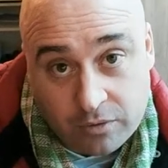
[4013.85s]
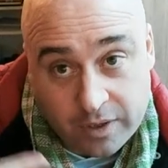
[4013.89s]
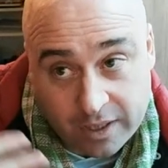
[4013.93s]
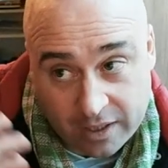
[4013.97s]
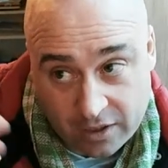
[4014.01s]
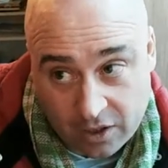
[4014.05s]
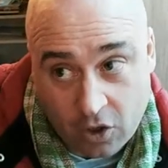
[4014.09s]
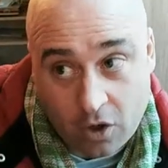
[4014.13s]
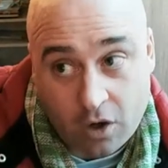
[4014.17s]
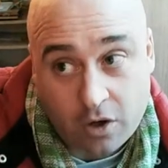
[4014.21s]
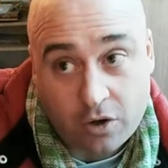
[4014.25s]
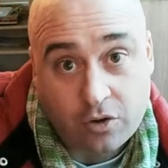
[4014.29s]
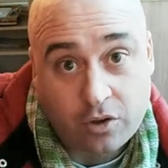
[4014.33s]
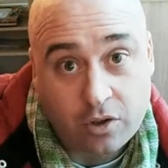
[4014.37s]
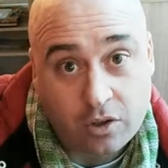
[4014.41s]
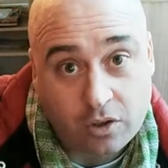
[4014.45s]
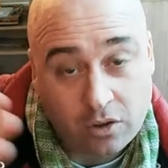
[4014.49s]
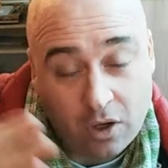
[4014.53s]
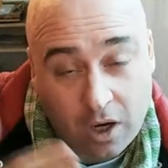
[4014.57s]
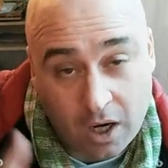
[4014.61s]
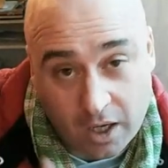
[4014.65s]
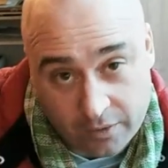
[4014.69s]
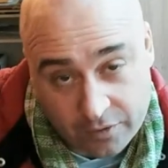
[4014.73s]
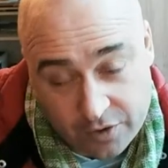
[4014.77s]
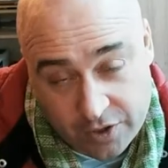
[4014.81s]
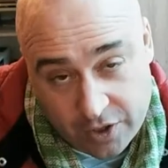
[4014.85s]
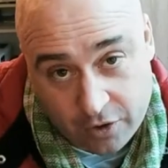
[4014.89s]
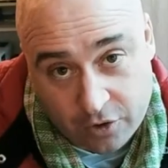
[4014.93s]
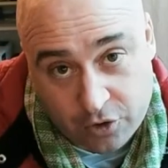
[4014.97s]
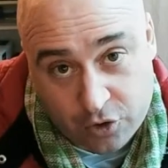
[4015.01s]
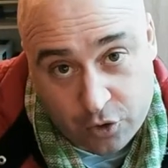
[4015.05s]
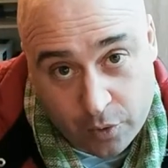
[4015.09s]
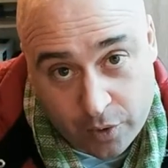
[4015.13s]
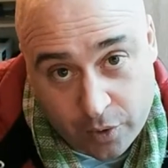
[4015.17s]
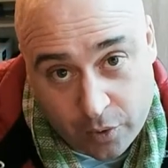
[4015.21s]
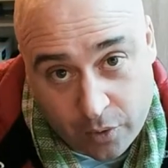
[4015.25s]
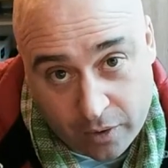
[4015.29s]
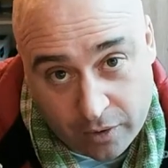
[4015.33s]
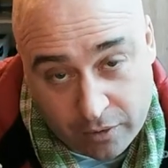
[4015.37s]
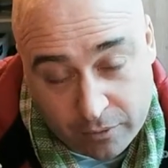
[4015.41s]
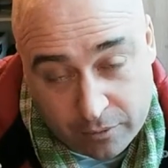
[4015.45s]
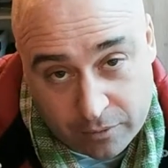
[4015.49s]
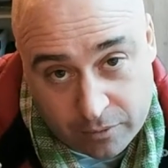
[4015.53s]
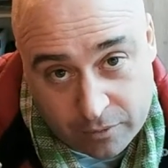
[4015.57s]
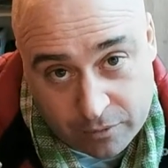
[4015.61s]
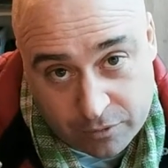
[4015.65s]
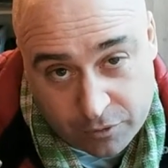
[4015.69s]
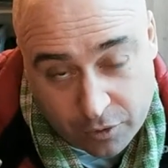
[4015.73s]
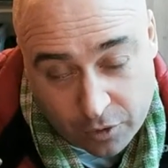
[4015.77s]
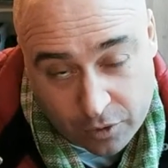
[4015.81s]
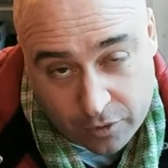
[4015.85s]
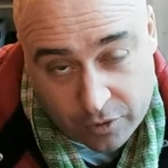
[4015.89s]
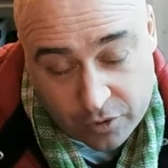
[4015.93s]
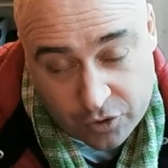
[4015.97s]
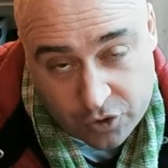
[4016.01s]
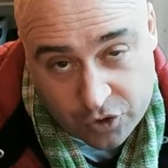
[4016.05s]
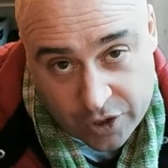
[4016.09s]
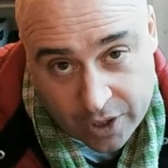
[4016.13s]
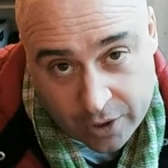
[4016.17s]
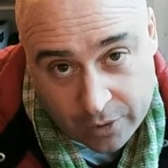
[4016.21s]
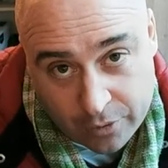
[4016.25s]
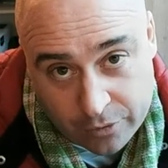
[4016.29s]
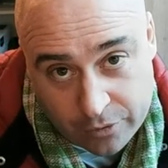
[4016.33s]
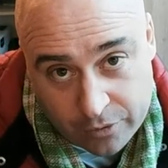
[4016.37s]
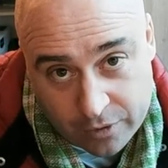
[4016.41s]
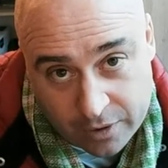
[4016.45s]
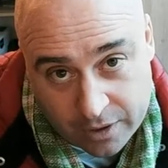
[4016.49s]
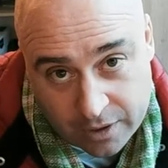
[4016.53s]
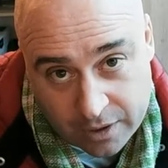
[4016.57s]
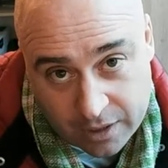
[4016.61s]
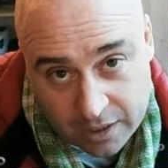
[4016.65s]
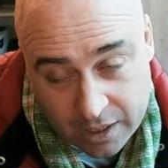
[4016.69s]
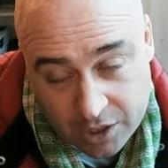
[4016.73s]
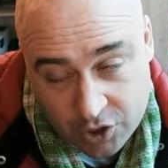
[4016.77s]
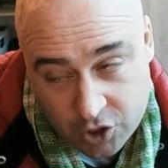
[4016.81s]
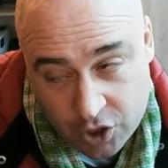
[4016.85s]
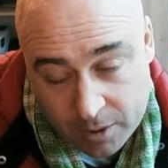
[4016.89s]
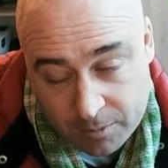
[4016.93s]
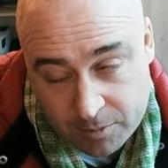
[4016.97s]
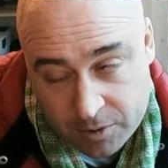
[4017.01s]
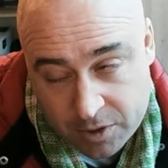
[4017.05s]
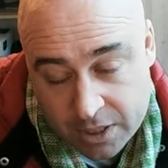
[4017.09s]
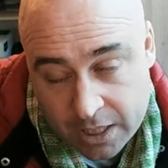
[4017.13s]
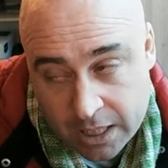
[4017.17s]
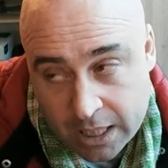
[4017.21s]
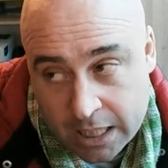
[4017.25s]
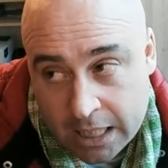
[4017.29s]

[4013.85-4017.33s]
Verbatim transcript: They conquered a lot of territory going further south into Egypt.